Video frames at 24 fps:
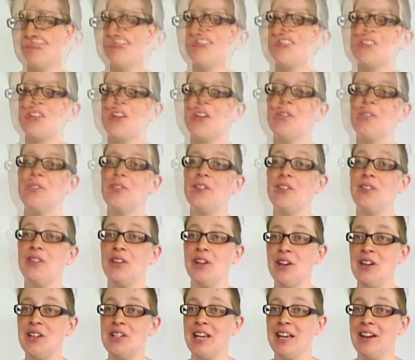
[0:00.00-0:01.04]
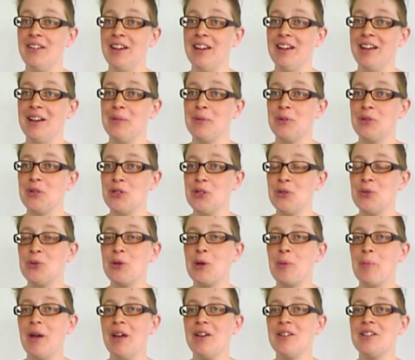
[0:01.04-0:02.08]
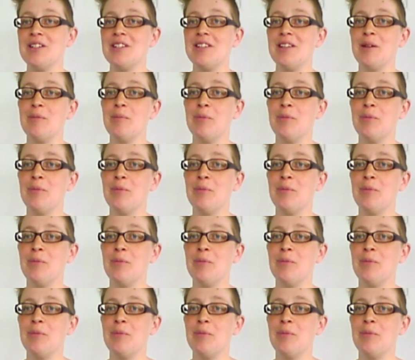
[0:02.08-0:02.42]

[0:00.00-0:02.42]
So the third area I want to talk about is the